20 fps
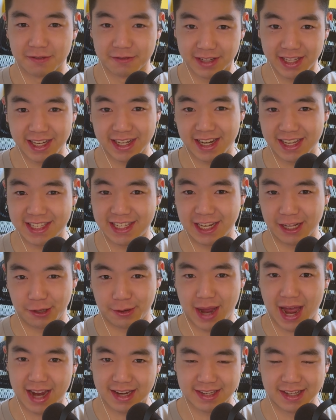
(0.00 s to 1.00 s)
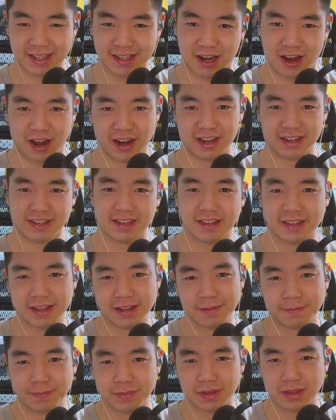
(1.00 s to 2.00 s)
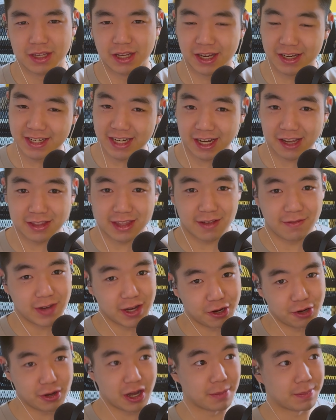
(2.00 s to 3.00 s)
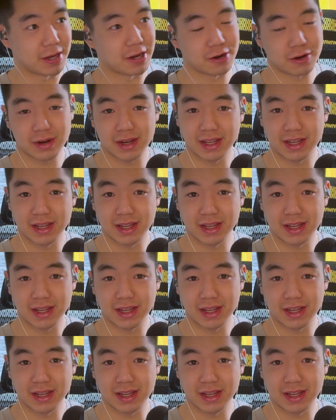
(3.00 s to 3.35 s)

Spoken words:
really nice yellow accents on it. You can check out that video up here